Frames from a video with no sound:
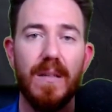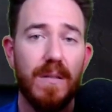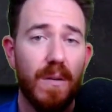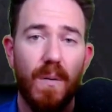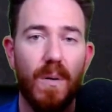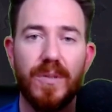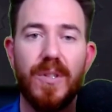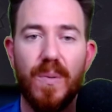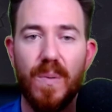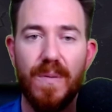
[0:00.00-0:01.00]
they're
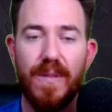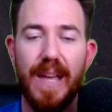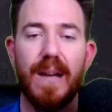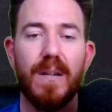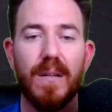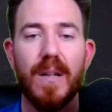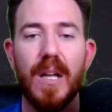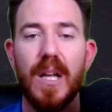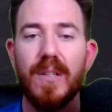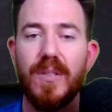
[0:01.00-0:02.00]
also there.
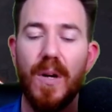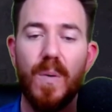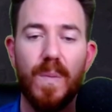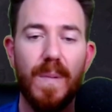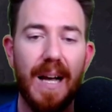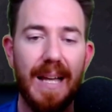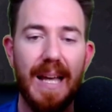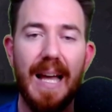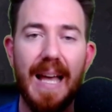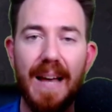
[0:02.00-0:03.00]
So
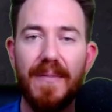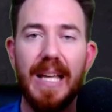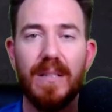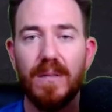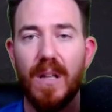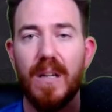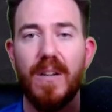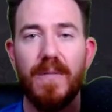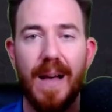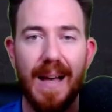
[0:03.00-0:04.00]
I have a lot
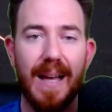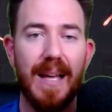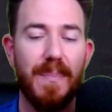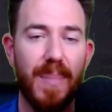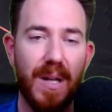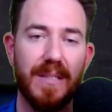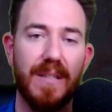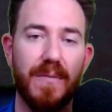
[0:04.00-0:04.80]
of high positive